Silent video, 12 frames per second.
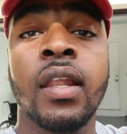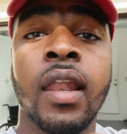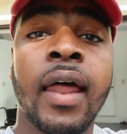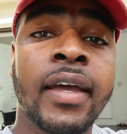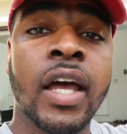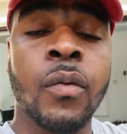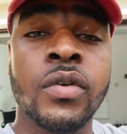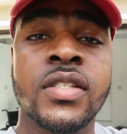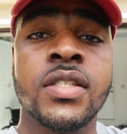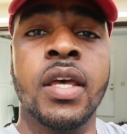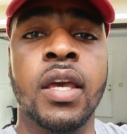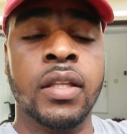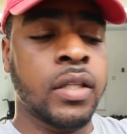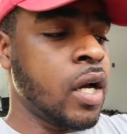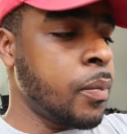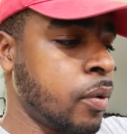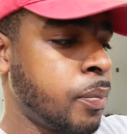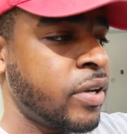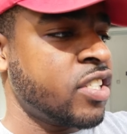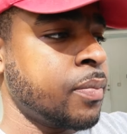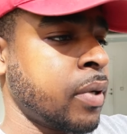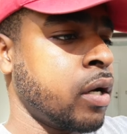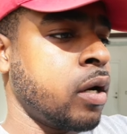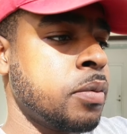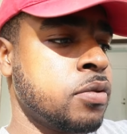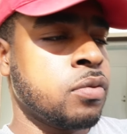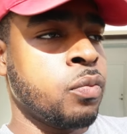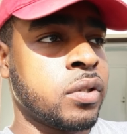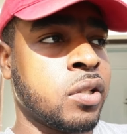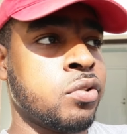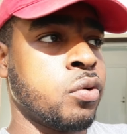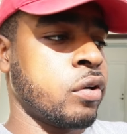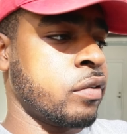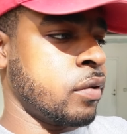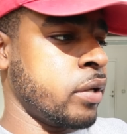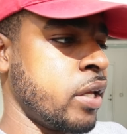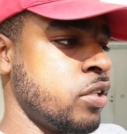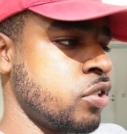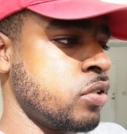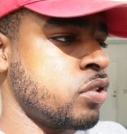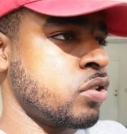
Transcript: Like I was saying, the upper pitch mount helps with the torque of the engine,